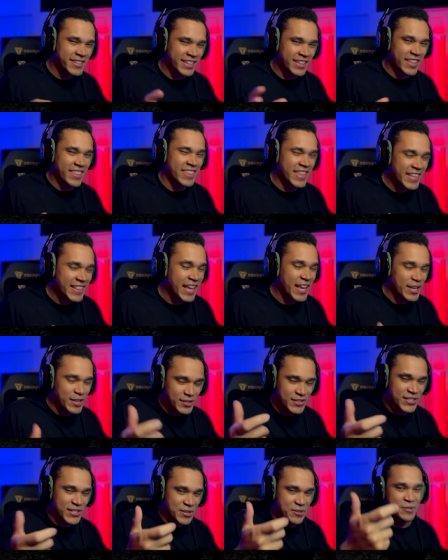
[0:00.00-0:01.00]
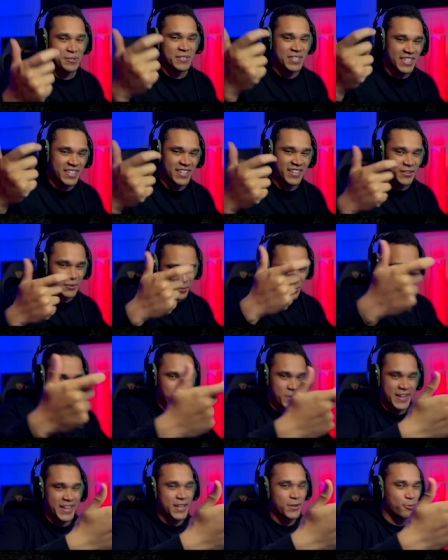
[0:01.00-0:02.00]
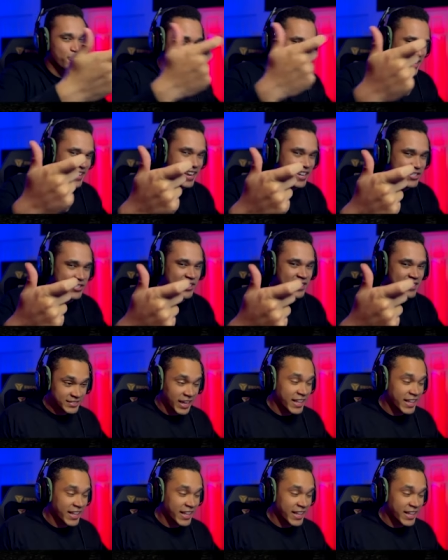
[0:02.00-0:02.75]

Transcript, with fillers: Like, the thing that it's used to read radiation?